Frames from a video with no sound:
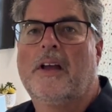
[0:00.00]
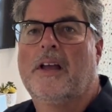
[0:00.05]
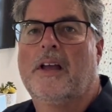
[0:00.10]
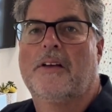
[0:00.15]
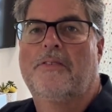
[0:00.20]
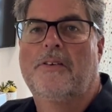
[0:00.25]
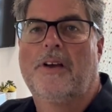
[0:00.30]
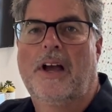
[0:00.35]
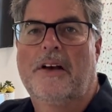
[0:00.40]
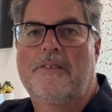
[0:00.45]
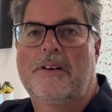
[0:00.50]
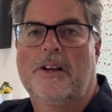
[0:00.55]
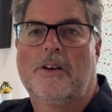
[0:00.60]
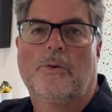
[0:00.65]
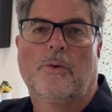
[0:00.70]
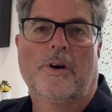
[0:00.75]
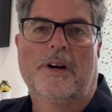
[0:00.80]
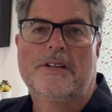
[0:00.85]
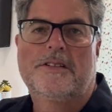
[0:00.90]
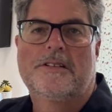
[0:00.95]
If you have any
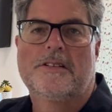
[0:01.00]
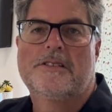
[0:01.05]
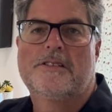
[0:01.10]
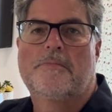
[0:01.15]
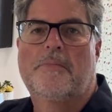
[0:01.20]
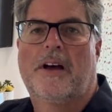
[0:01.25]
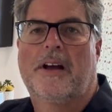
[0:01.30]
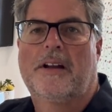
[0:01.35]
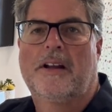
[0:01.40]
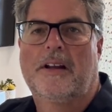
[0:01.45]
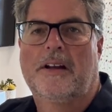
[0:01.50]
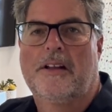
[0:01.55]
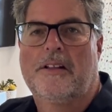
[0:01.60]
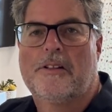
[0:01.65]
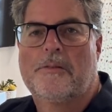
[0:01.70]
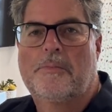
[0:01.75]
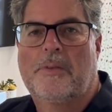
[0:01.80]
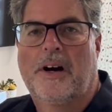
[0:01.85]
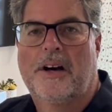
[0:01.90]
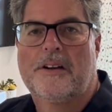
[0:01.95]
questions about any of
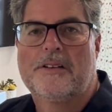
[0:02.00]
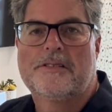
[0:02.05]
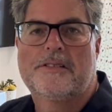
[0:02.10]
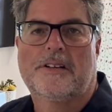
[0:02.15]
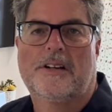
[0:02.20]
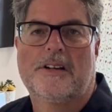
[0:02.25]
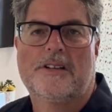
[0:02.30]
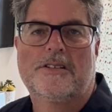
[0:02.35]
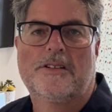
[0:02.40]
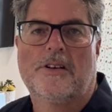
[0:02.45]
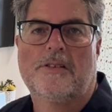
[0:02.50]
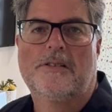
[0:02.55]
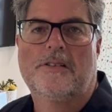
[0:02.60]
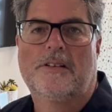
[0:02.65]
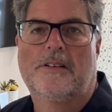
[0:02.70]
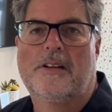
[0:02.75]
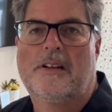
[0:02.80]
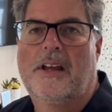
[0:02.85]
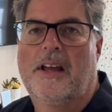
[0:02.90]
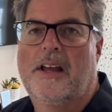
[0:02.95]
the models that I showed you
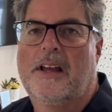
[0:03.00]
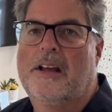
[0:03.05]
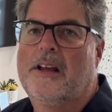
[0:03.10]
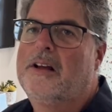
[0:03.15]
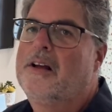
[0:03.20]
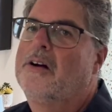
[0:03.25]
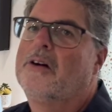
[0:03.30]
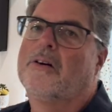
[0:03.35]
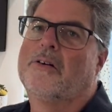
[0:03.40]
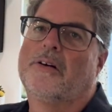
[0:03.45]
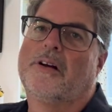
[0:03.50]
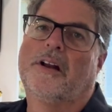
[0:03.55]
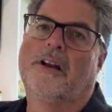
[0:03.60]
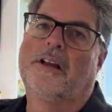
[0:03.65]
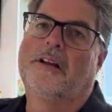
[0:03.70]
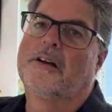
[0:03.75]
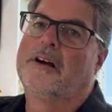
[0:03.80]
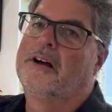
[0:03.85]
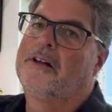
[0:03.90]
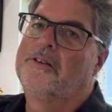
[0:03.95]
today or
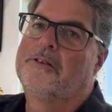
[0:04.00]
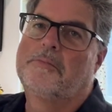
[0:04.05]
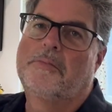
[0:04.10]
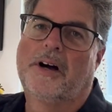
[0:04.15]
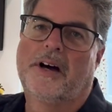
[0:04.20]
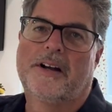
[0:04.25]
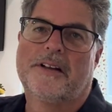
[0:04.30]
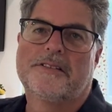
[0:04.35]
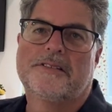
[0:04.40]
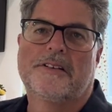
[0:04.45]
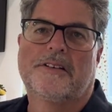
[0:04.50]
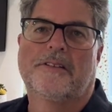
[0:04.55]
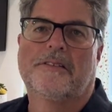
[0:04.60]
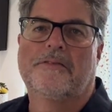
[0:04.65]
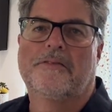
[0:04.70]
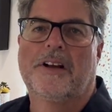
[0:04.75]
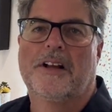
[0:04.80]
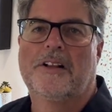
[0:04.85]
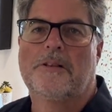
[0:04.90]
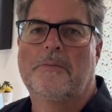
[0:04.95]
any other models that are
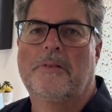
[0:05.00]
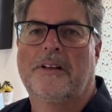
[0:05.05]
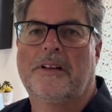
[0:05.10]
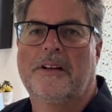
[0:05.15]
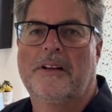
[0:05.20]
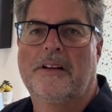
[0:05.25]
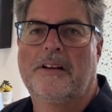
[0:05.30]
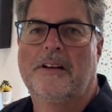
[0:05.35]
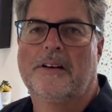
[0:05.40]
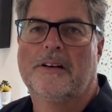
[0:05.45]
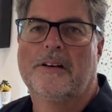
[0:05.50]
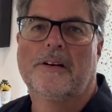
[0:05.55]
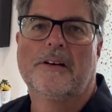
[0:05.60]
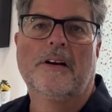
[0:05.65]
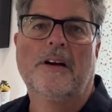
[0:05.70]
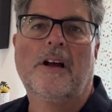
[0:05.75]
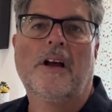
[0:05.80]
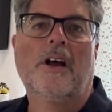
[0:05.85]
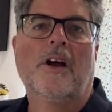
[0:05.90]
available in here,